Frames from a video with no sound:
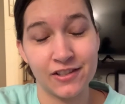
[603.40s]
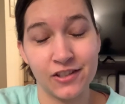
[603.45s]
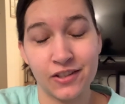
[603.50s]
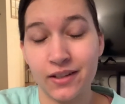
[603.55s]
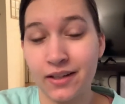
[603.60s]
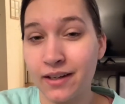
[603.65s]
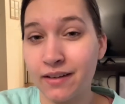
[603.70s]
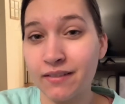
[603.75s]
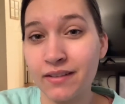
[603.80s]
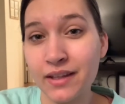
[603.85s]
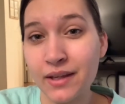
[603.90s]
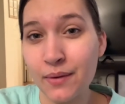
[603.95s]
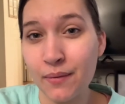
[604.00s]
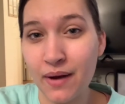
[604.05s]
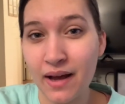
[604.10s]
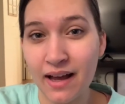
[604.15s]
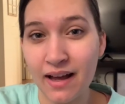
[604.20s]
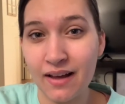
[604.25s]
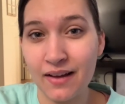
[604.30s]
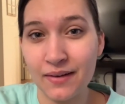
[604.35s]
she took it really
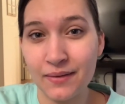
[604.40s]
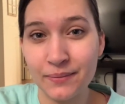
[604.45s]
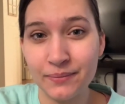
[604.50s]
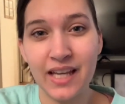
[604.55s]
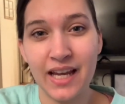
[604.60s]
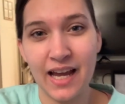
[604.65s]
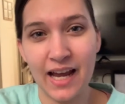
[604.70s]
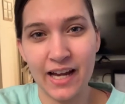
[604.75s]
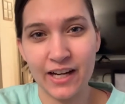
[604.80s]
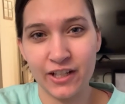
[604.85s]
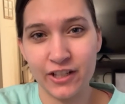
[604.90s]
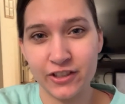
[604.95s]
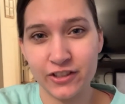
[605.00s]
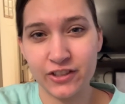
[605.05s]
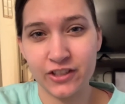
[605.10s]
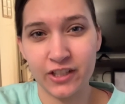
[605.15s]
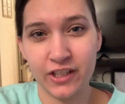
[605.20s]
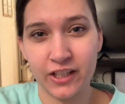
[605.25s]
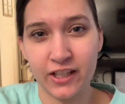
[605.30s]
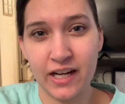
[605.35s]
well. I
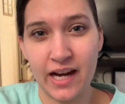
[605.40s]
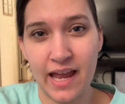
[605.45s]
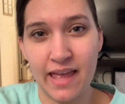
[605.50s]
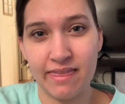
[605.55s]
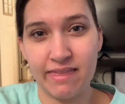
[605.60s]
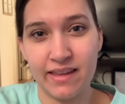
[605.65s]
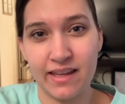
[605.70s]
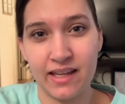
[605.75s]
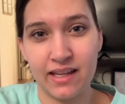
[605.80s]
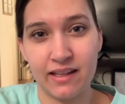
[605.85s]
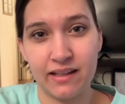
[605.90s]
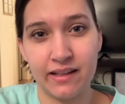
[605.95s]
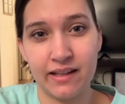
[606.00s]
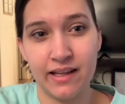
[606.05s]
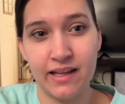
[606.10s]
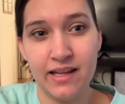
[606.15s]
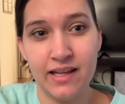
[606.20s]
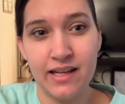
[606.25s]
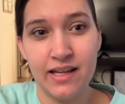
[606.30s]
nursed her and then